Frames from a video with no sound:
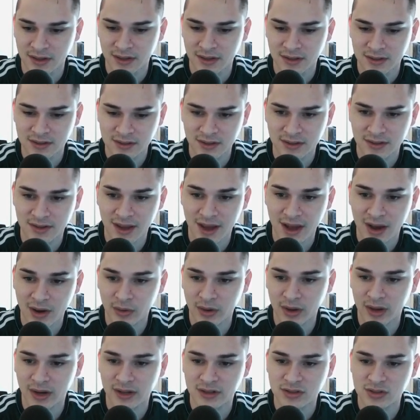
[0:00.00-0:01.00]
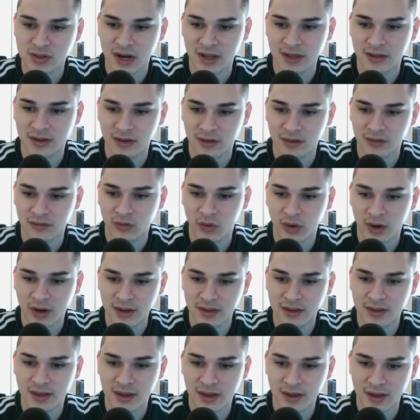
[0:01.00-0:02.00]
So now we're going to try to
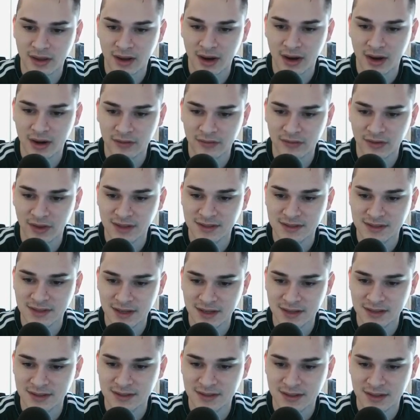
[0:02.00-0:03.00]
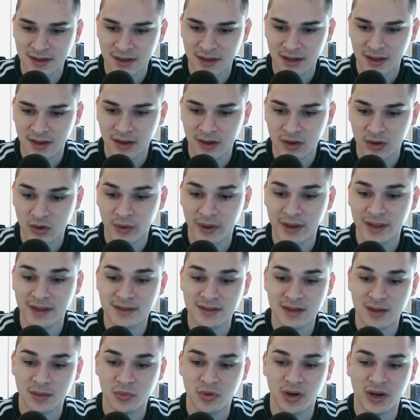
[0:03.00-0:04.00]
avoid the air defenses. Queen's
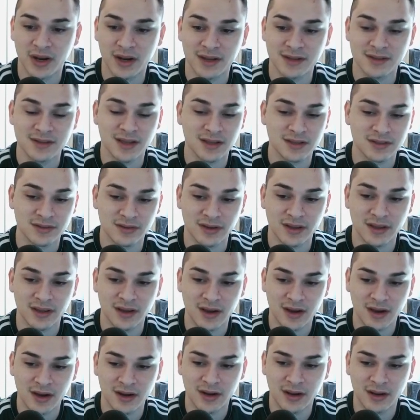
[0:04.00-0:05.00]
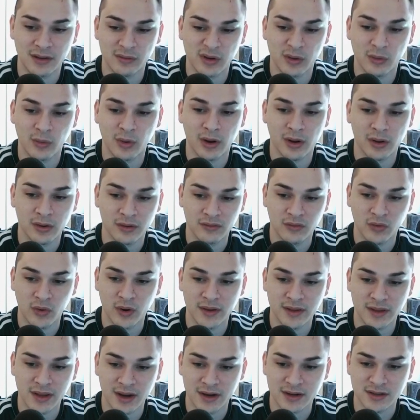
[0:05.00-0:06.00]
upgrading, so that's really good, and we want to avoid
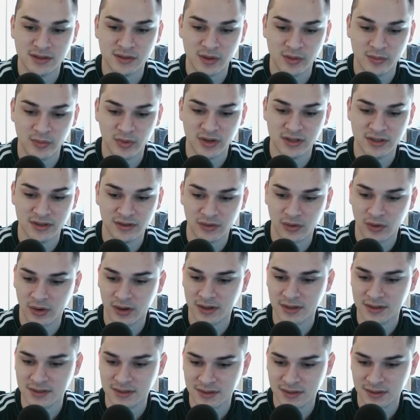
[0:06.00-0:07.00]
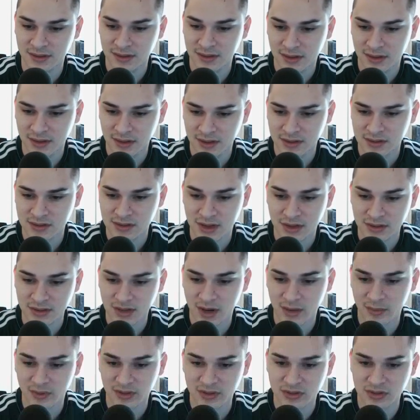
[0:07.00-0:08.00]
the air sweepers, of course. So I
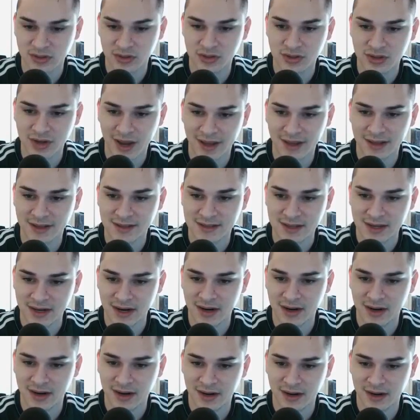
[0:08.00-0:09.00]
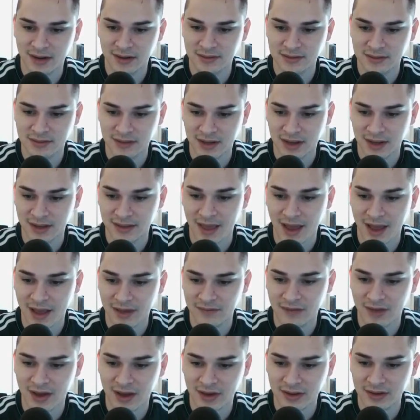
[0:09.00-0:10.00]
drop in 2 dragons here to get that
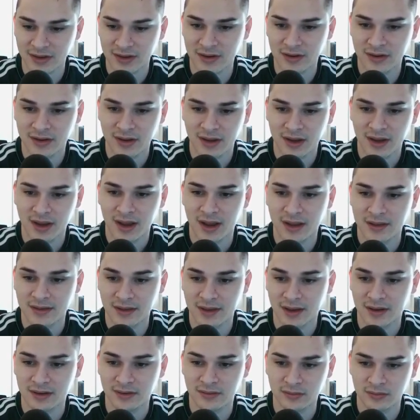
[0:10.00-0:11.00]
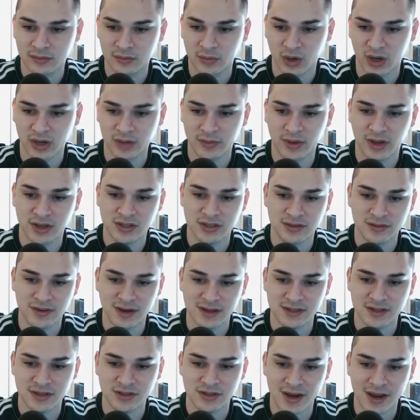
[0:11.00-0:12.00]
value, and then pretty much the
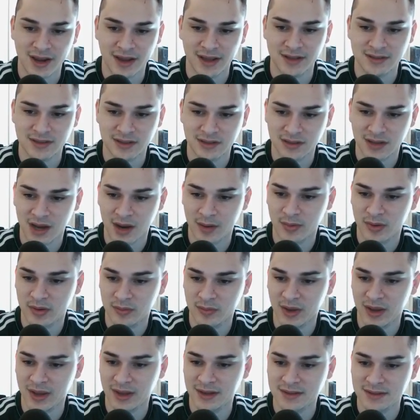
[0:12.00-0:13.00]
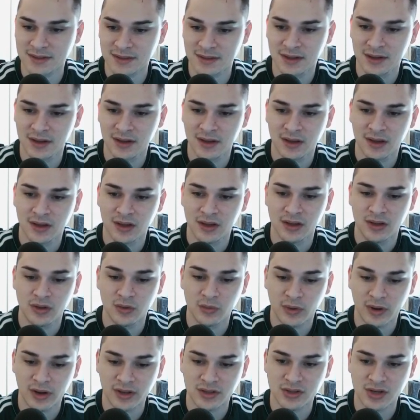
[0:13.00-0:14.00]
rest of the dragons on top of the base. You
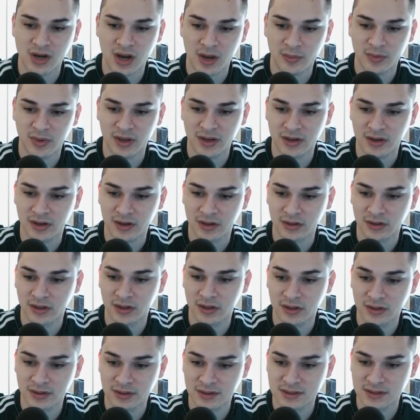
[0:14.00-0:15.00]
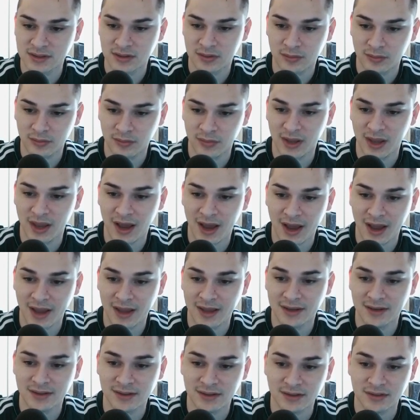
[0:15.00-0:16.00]
want to drop in your loons
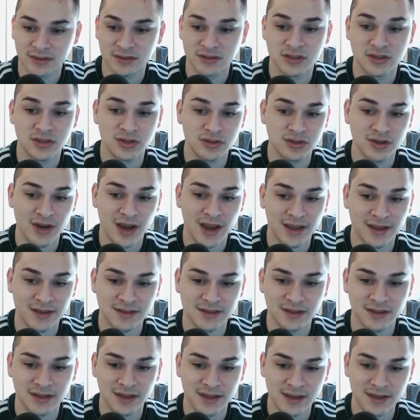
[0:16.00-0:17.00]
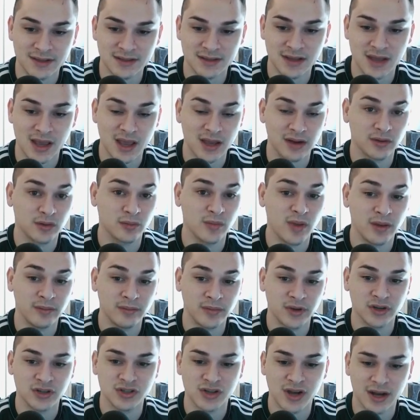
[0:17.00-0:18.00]
behind 2 dragons at least, and
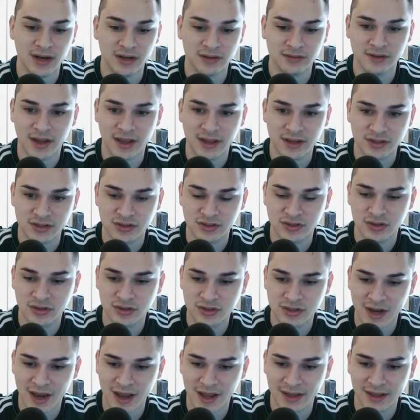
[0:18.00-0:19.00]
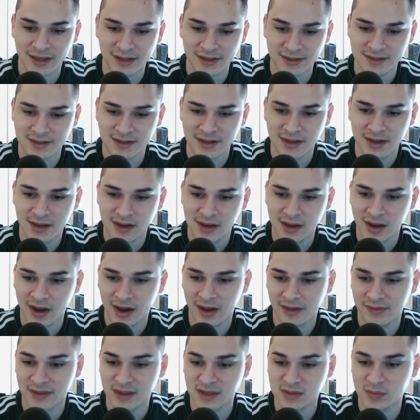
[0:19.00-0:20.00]
remember, try to rage 2 dragons.
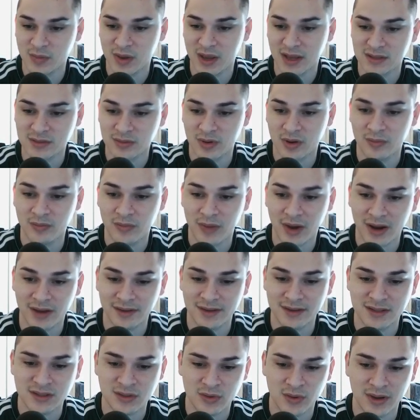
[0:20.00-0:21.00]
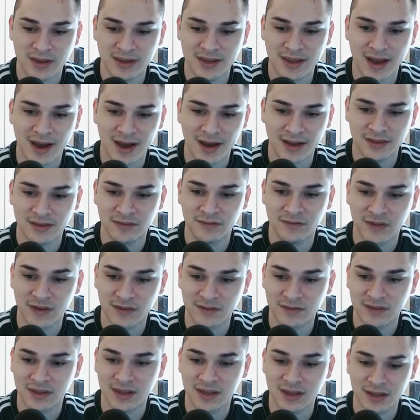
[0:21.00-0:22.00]
On this base, we barely squeaked out the
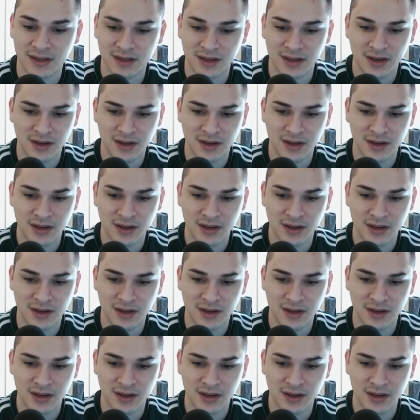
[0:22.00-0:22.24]
53%,